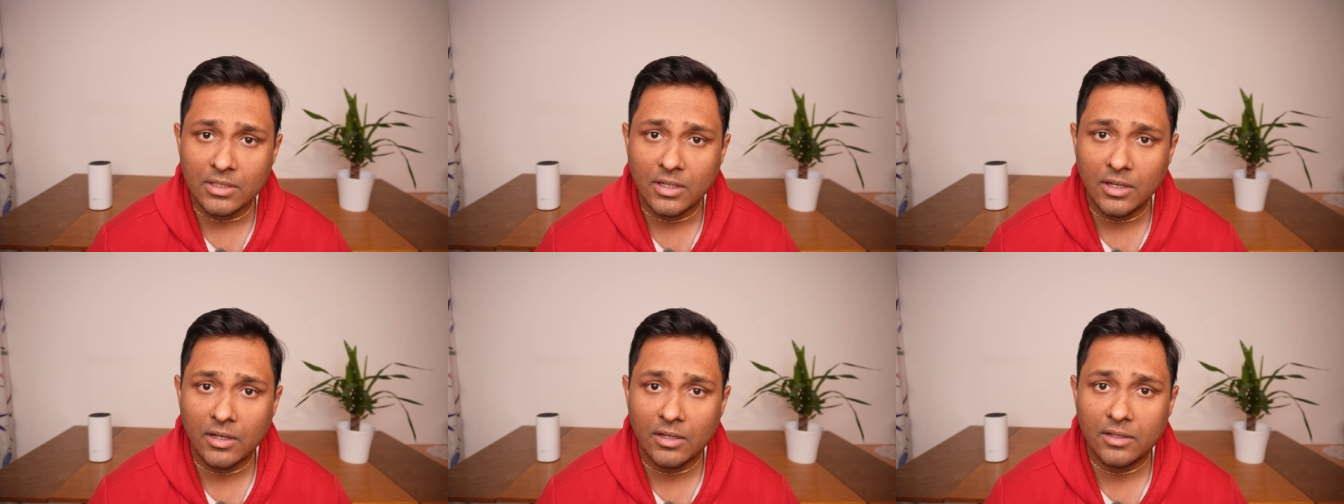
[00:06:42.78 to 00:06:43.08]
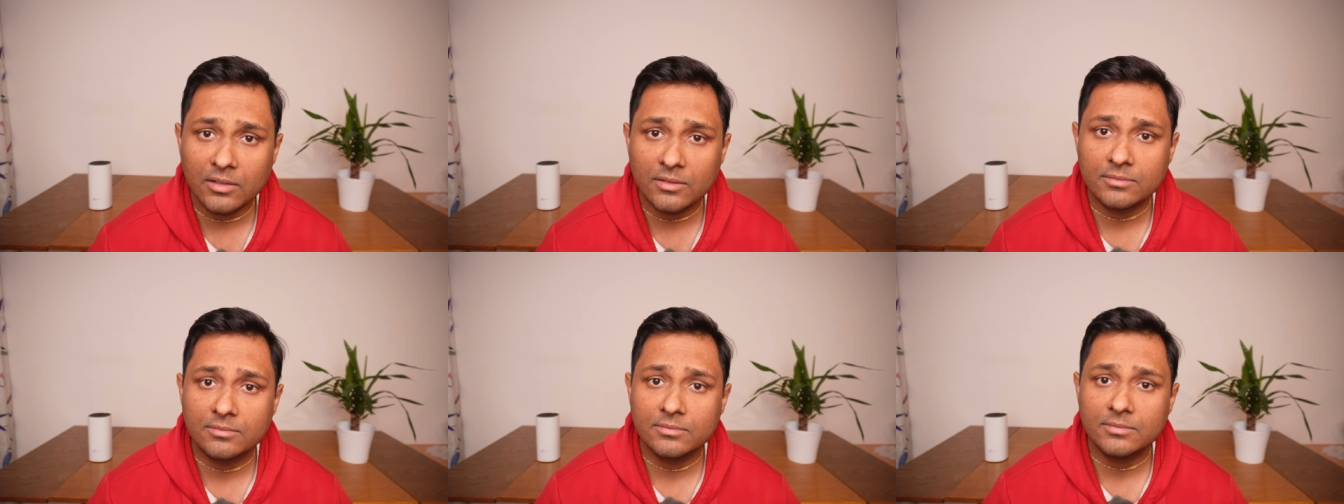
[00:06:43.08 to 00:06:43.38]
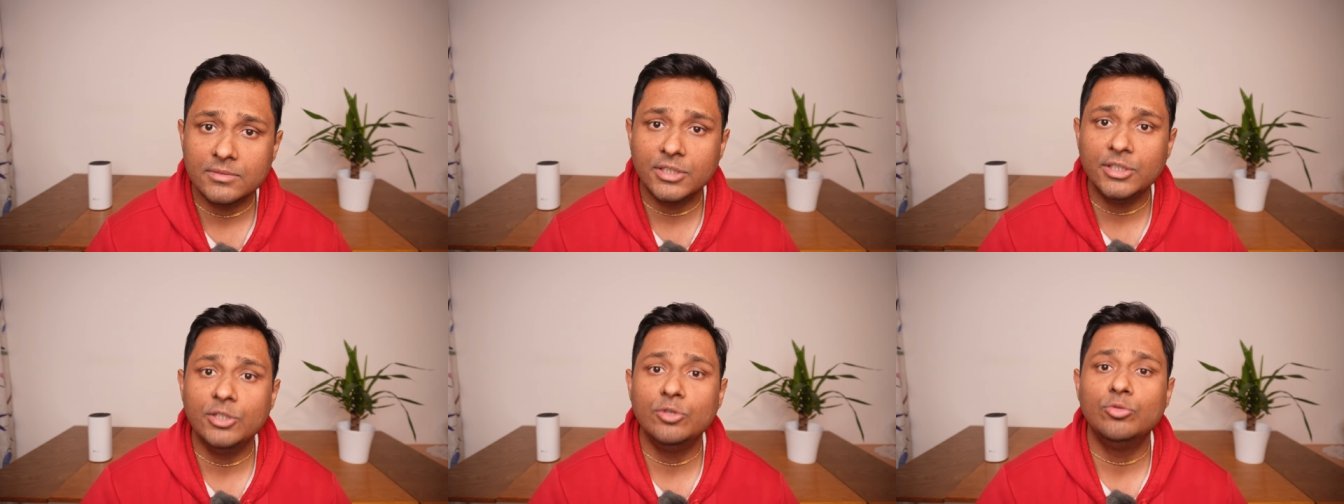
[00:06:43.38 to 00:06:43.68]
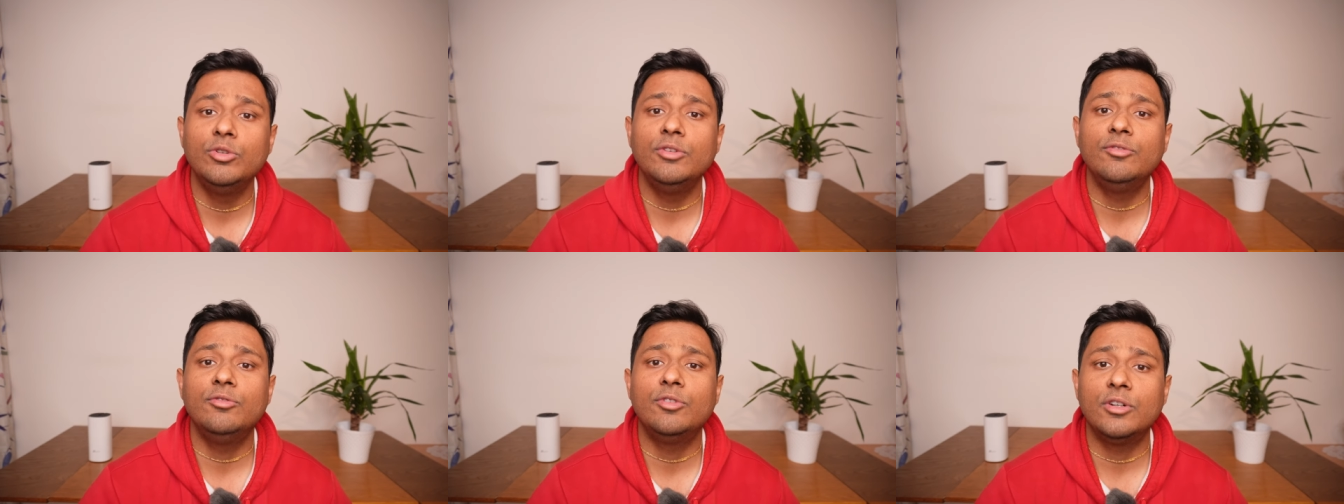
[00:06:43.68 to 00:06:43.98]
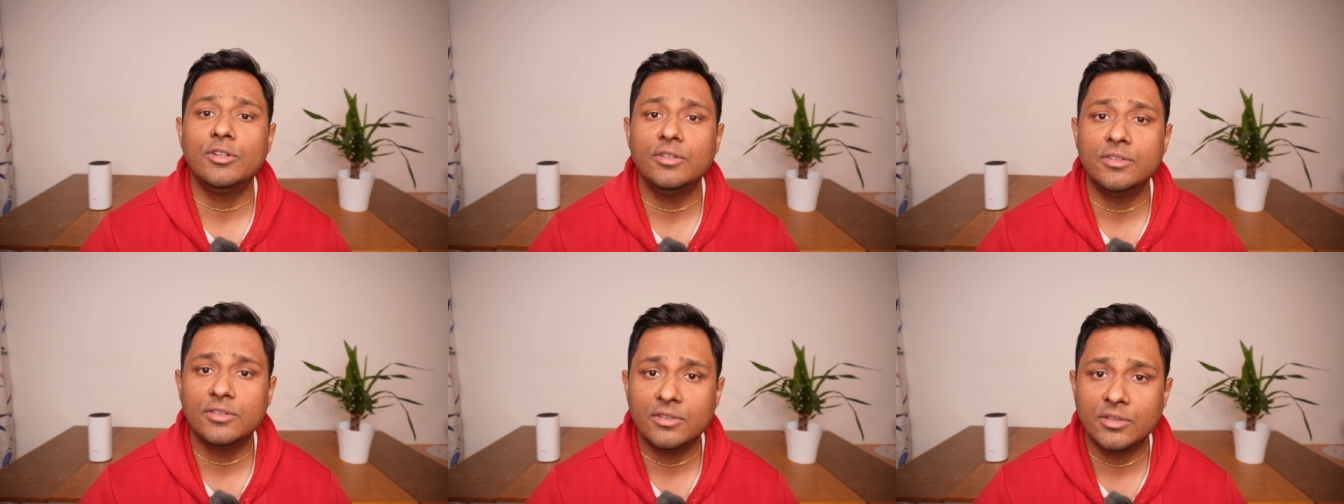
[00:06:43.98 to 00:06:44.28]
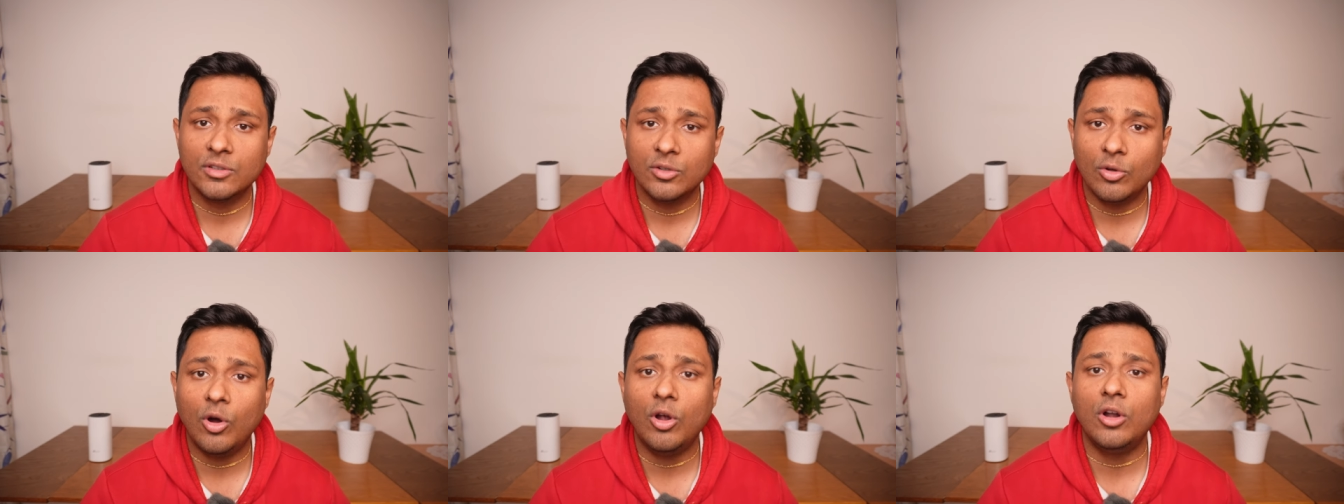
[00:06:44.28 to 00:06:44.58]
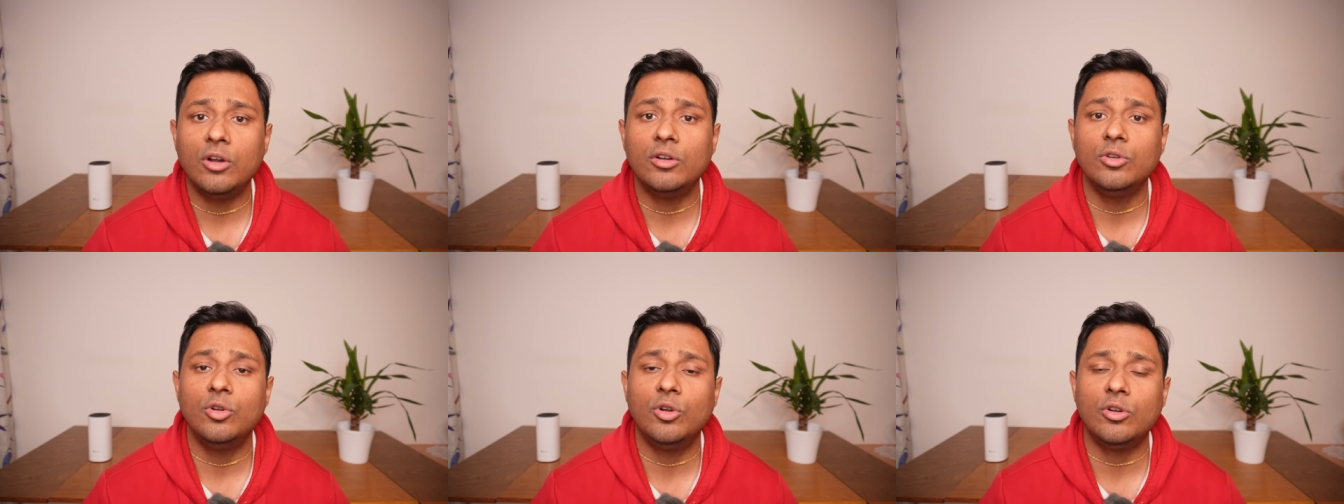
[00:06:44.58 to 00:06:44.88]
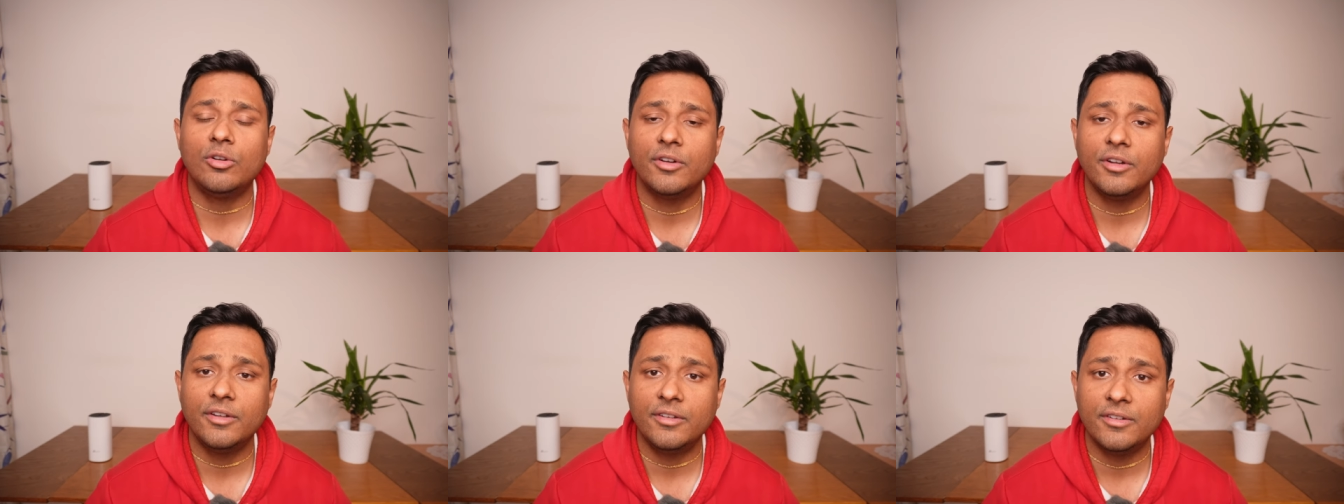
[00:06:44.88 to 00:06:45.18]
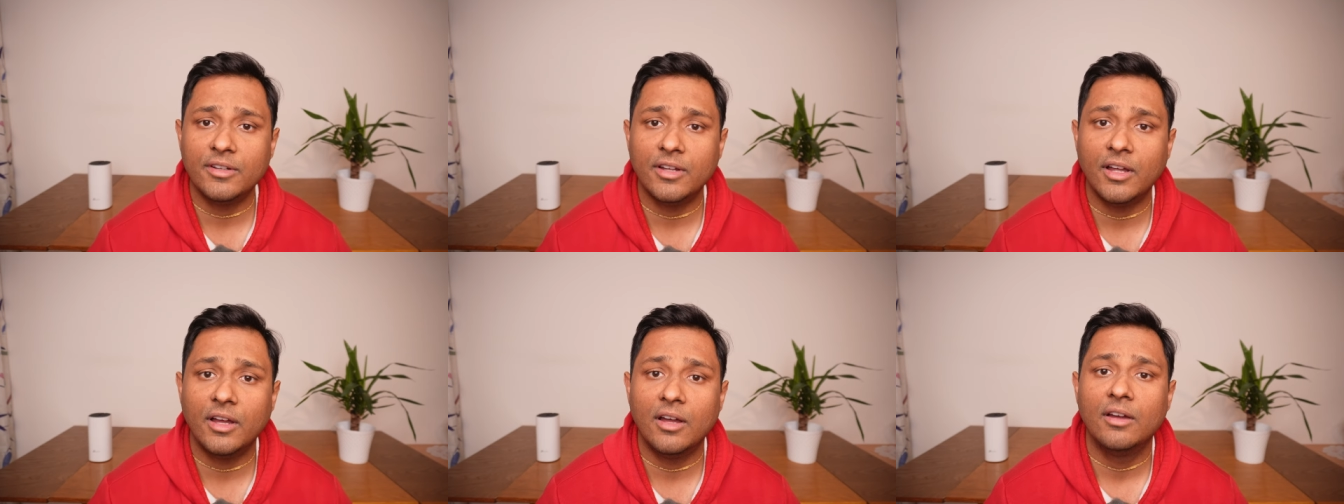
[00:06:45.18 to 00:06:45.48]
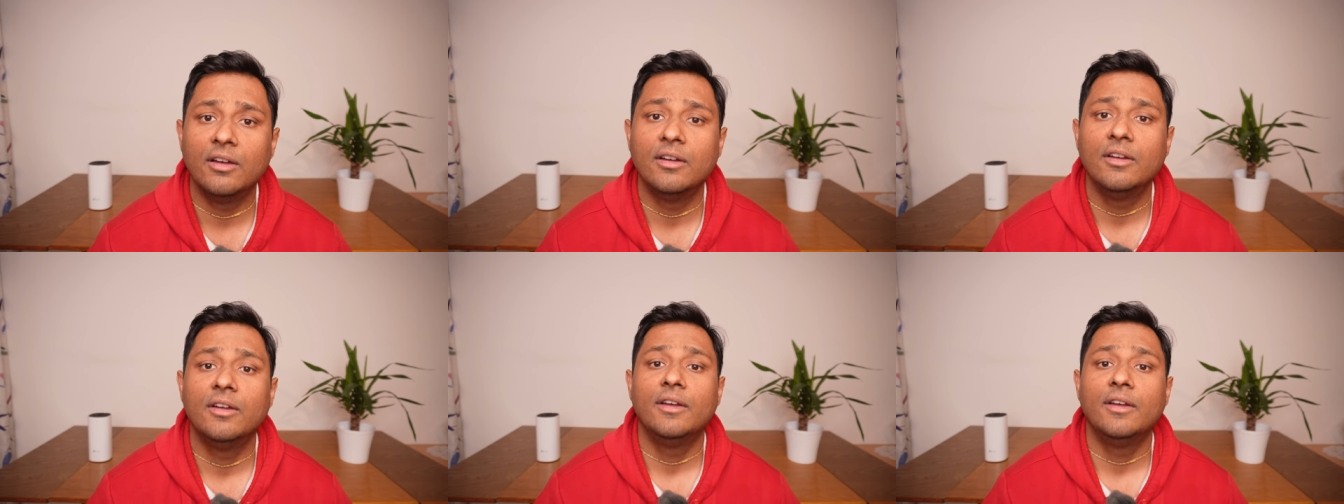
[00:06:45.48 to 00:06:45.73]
the universe, God, Lord Krishna,